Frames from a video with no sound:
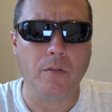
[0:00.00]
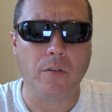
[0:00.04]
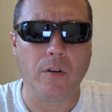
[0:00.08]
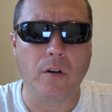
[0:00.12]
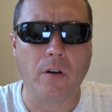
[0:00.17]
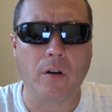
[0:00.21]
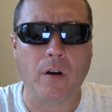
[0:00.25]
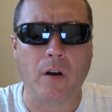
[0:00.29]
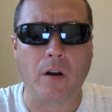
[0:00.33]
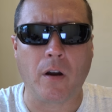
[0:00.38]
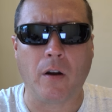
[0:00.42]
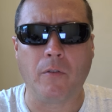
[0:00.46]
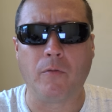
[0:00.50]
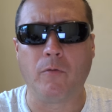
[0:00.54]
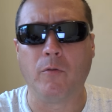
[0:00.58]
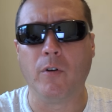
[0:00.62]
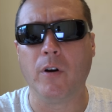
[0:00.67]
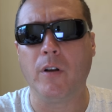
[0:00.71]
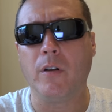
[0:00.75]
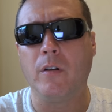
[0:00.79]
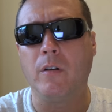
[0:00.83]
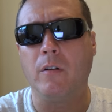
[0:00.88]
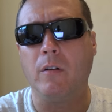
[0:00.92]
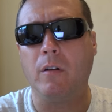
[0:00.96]
I've
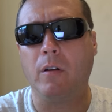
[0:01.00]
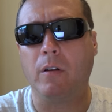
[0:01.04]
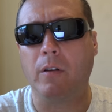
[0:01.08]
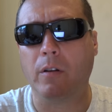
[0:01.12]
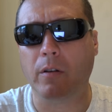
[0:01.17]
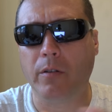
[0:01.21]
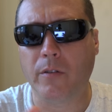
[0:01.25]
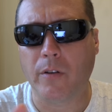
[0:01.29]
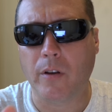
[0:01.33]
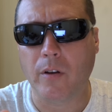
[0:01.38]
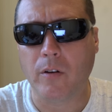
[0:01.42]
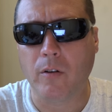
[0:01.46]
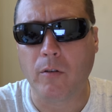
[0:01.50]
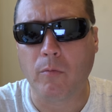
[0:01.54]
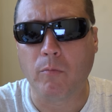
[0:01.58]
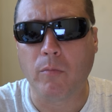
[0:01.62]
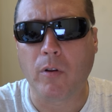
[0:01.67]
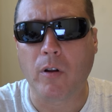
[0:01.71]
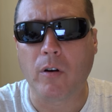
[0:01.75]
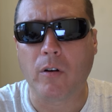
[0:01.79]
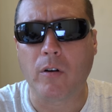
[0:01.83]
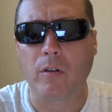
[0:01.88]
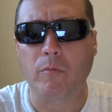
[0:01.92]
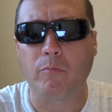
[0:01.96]
written a detailed
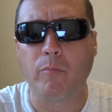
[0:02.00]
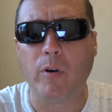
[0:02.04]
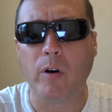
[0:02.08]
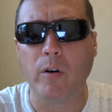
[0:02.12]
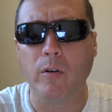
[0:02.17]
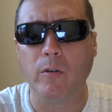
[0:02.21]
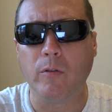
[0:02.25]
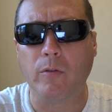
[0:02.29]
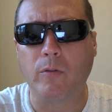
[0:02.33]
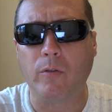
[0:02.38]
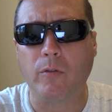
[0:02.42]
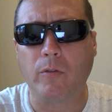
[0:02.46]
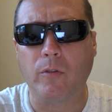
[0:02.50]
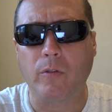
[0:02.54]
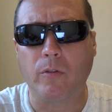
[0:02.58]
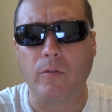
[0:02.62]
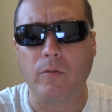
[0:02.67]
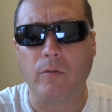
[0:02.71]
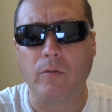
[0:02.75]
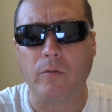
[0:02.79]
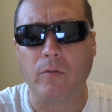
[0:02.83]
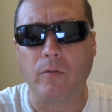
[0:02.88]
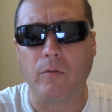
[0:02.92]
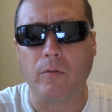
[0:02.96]
blog post.
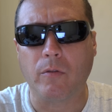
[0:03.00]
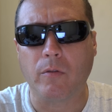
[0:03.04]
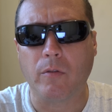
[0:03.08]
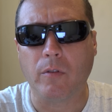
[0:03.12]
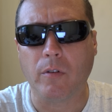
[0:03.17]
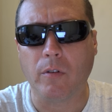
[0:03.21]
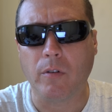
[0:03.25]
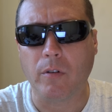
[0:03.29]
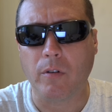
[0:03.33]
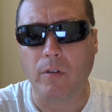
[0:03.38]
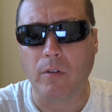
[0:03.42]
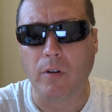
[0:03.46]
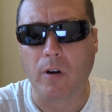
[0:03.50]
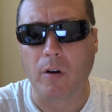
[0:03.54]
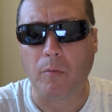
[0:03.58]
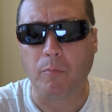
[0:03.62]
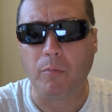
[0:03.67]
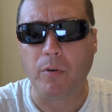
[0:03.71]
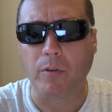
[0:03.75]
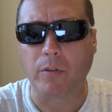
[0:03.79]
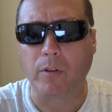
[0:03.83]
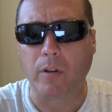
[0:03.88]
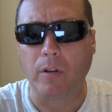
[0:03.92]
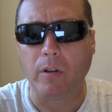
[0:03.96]
I'll
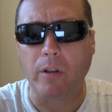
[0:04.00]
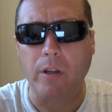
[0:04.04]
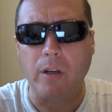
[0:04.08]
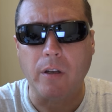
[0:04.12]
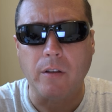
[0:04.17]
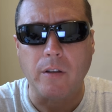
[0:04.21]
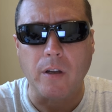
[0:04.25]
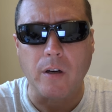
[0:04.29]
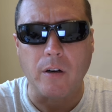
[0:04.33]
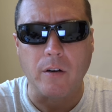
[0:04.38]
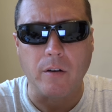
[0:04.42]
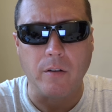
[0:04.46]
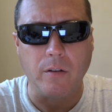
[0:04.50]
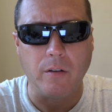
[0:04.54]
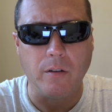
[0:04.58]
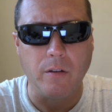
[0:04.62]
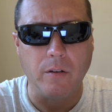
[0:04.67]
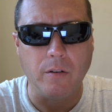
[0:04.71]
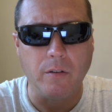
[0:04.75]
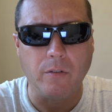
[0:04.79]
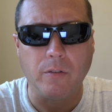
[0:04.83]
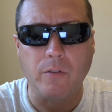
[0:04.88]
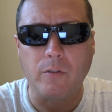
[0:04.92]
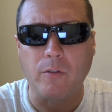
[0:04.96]
put the link down in
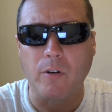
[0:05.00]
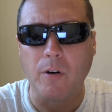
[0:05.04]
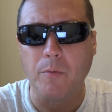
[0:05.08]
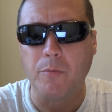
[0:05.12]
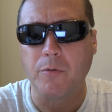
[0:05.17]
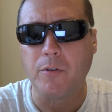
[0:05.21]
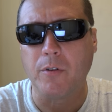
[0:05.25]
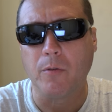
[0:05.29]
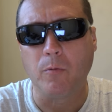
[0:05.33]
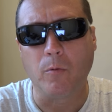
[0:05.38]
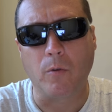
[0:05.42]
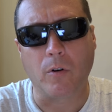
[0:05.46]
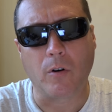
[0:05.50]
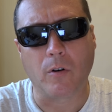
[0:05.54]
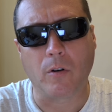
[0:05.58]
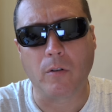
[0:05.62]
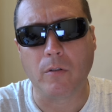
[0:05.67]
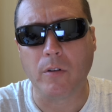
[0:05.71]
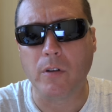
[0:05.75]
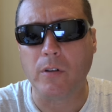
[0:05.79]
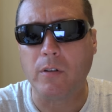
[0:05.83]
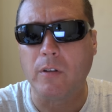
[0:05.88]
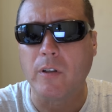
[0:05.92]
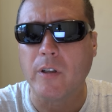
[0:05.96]
the description where
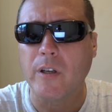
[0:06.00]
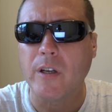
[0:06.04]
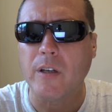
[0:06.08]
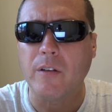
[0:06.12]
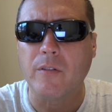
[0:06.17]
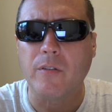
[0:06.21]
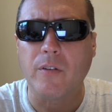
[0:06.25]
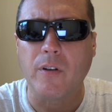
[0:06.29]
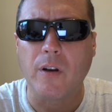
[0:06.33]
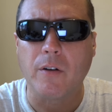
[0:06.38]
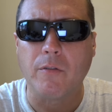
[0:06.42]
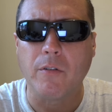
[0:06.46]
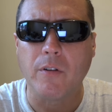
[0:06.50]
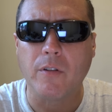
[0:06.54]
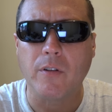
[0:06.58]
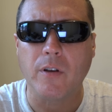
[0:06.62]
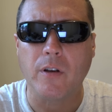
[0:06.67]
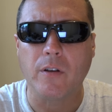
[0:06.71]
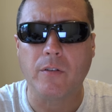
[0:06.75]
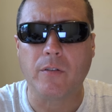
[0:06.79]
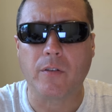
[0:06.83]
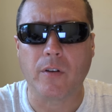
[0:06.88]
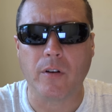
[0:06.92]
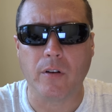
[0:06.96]
all these links and
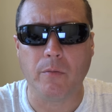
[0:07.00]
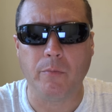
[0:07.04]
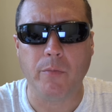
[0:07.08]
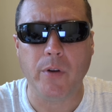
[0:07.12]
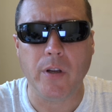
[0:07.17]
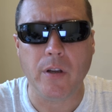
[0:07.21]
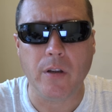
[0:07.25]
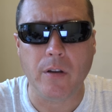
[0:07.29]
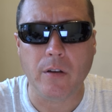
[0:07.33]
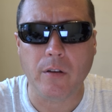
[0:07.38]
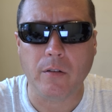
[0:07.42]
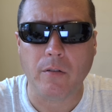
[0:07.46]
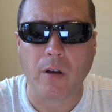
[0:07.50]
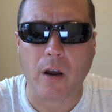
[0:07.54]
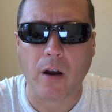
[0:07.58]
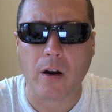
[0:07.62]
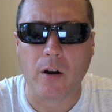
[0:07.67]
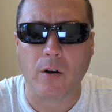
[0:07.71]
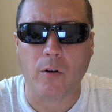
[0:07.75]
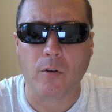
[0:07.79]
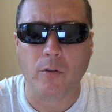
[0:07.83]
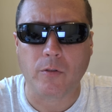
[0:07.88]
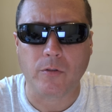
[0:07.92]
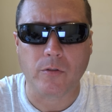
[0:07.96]
everything is going to be
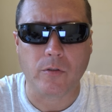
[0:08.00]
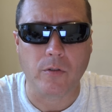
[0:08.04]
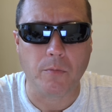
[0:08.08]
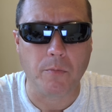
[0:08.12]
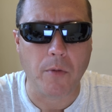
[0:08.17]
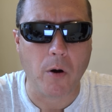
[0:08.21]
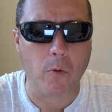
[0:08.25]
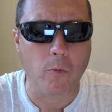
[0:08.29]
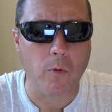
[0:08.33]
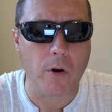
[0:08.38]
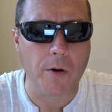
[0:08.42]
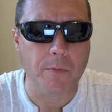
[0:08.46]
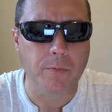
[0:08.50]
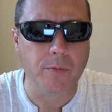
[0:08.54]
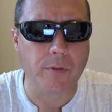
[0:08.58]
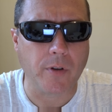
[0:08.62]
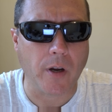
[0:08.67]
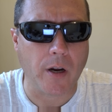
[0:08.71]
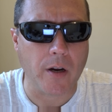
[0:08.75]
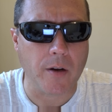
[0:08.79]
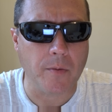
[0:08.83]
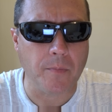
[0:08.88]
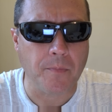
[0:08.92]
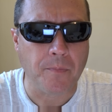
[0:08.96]
housed on my
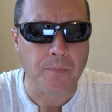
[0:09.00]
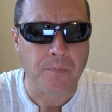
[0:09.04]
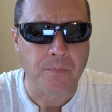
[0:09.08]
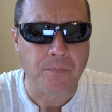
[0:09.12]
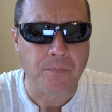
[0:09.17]
website.